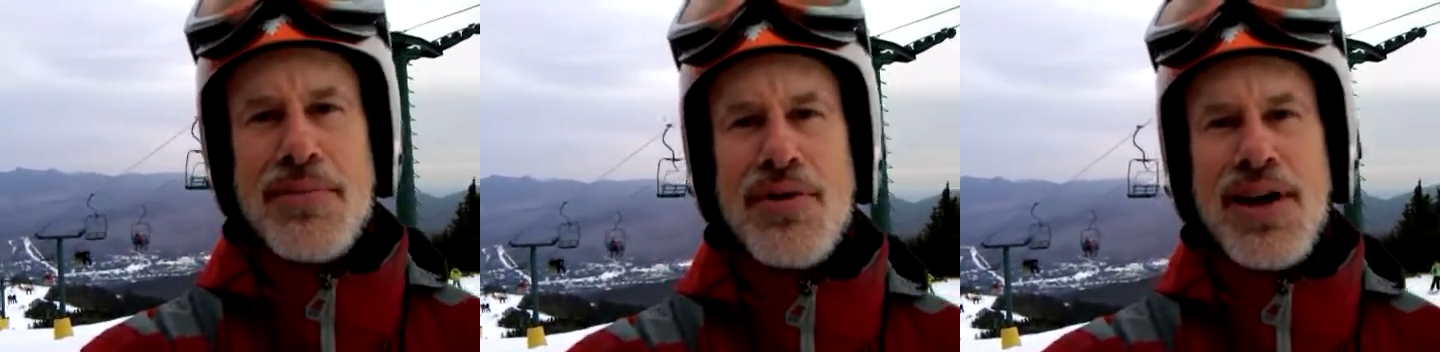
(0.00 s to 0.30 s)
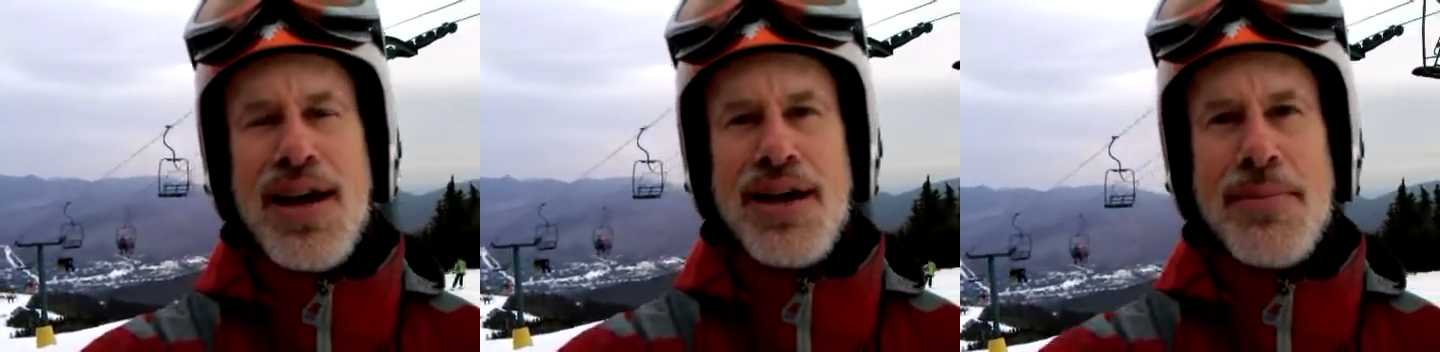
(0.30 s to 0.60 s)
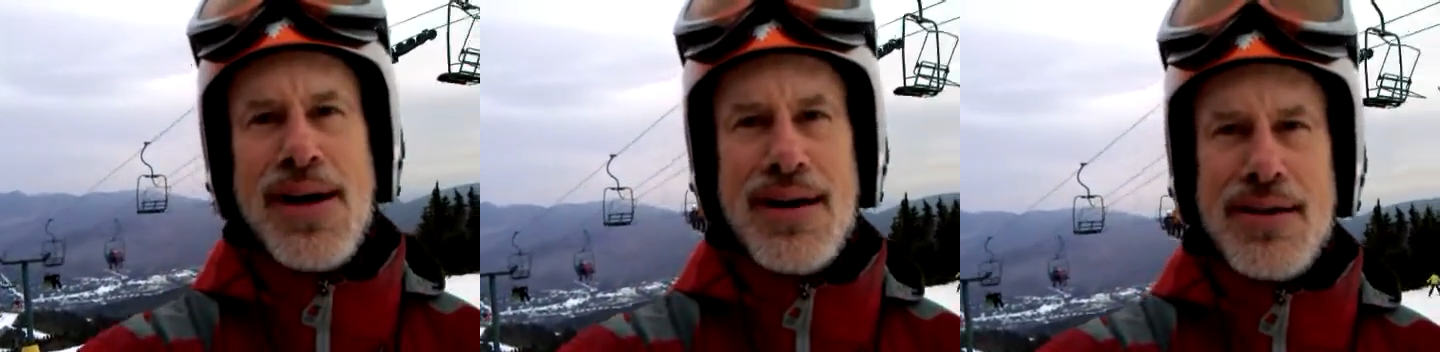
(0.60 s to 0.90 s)
Mount
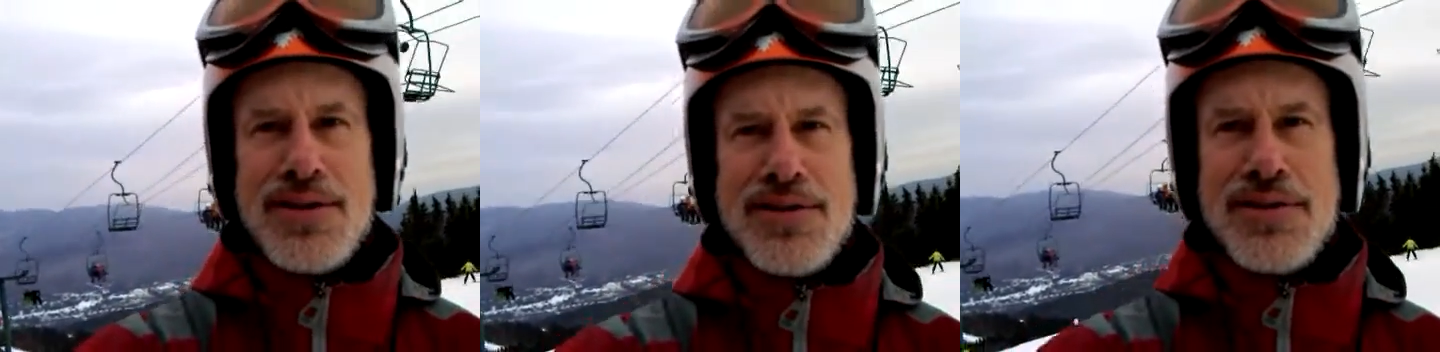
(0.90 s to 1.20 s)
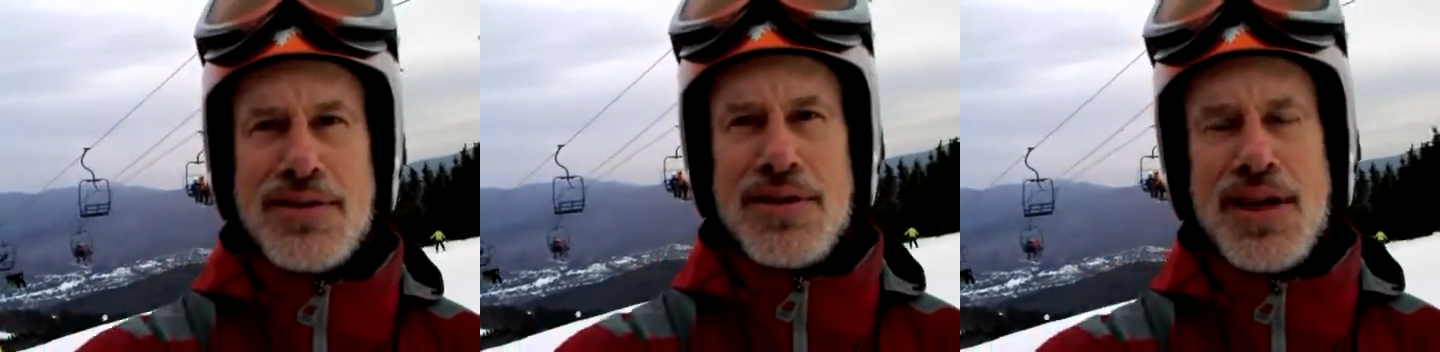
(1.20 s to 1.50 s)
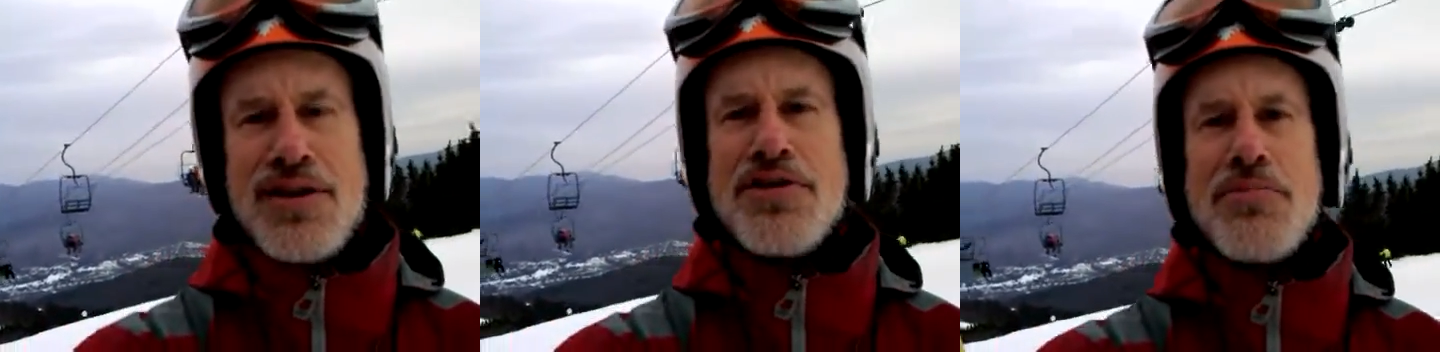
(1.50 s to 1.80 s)
Kancamagus,
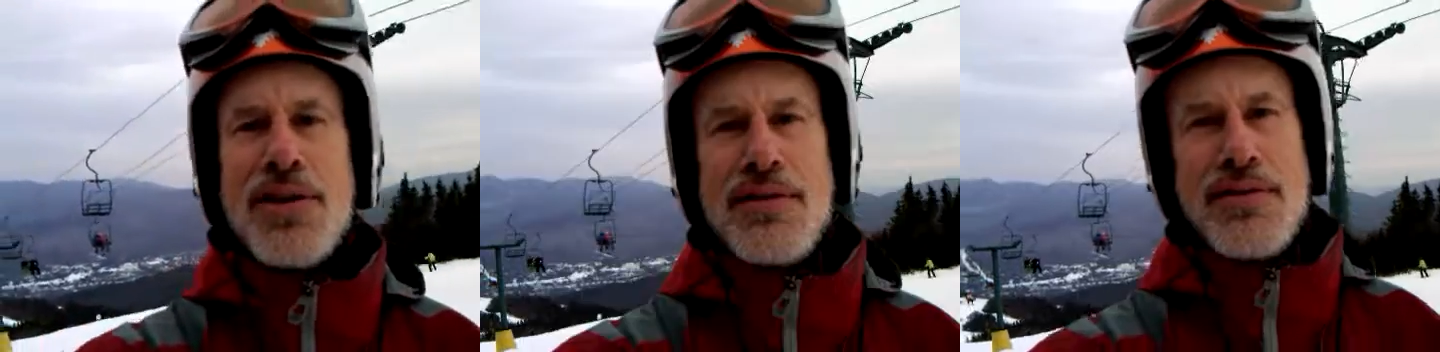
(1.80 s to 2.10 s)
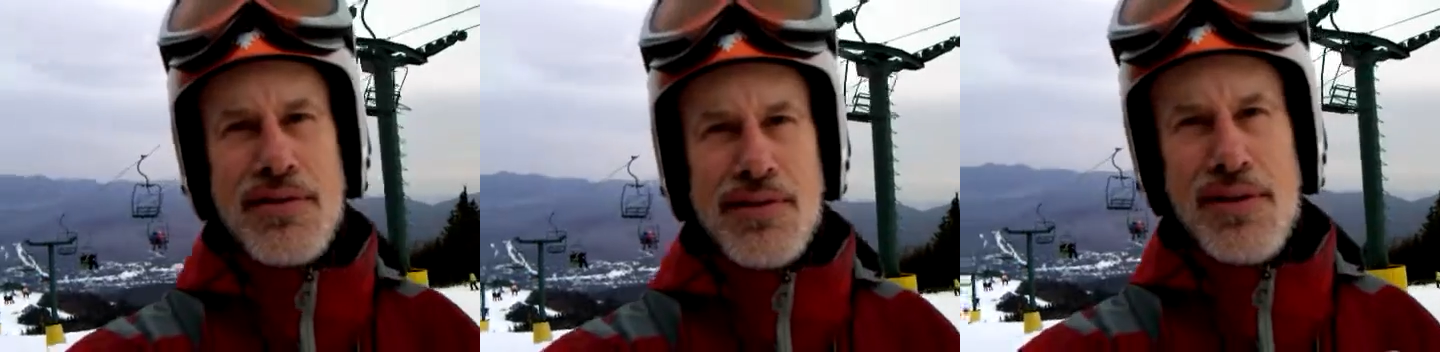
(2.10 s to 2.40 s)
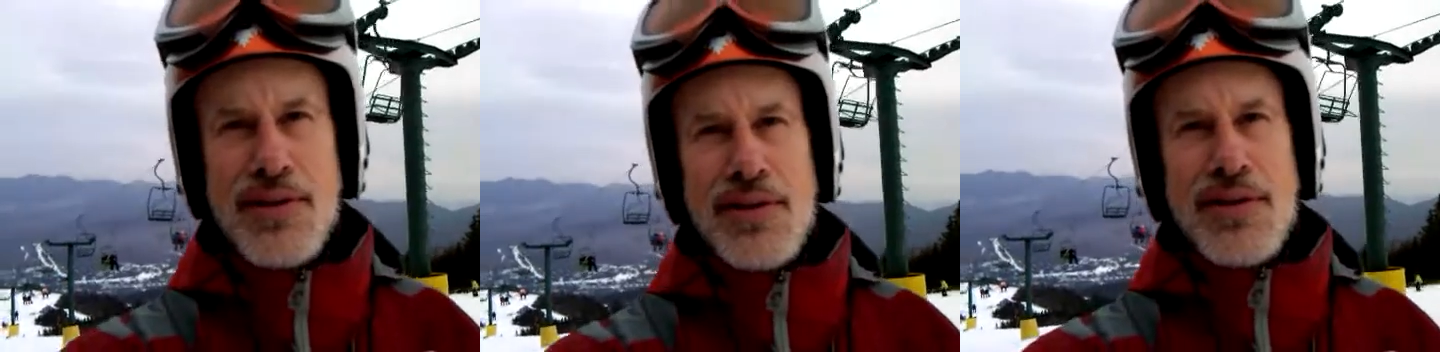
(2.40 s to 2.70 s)
Kinsman,
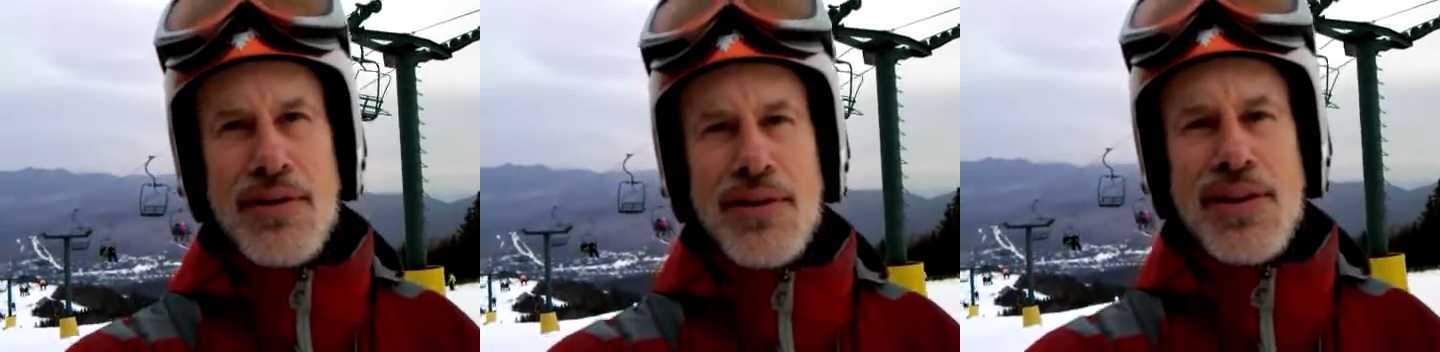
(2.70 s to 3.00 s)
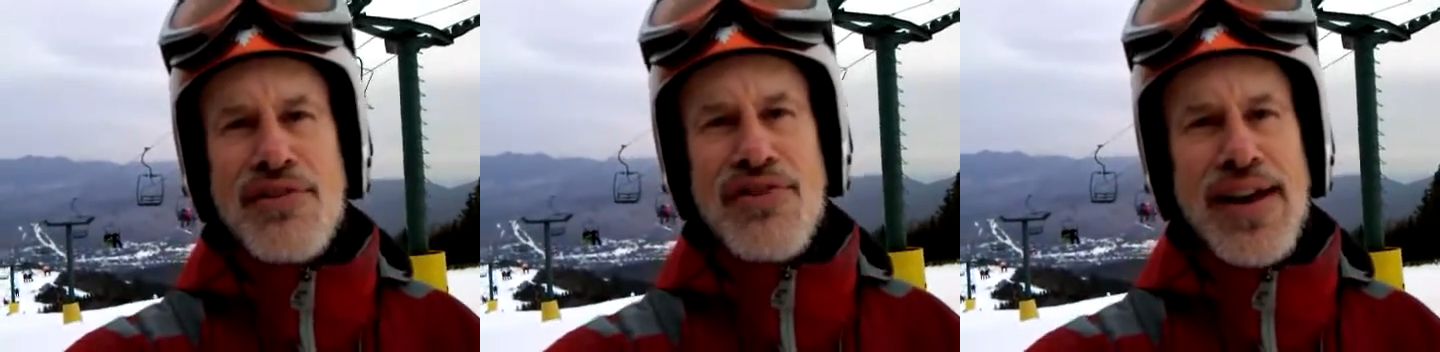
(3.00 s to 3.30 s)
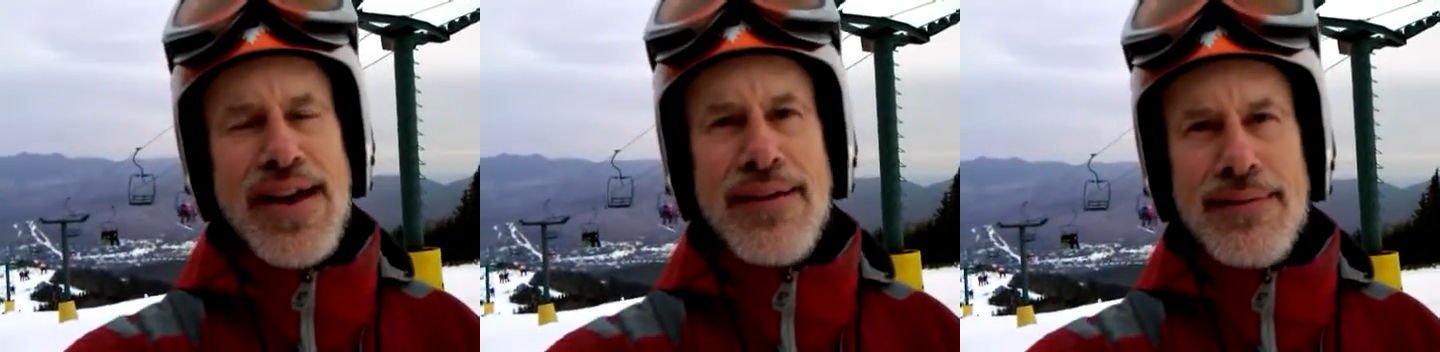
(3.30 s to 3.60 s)

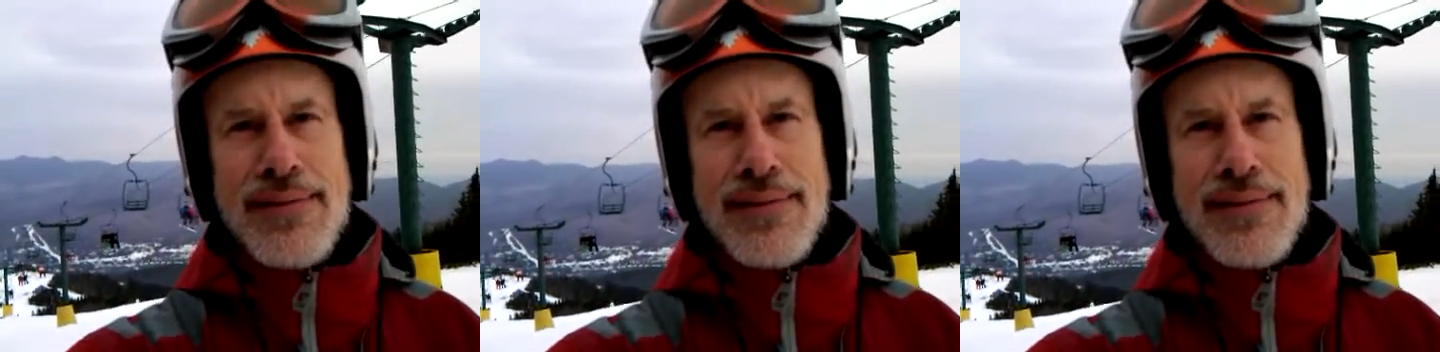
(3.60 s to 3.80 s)
Lafayette.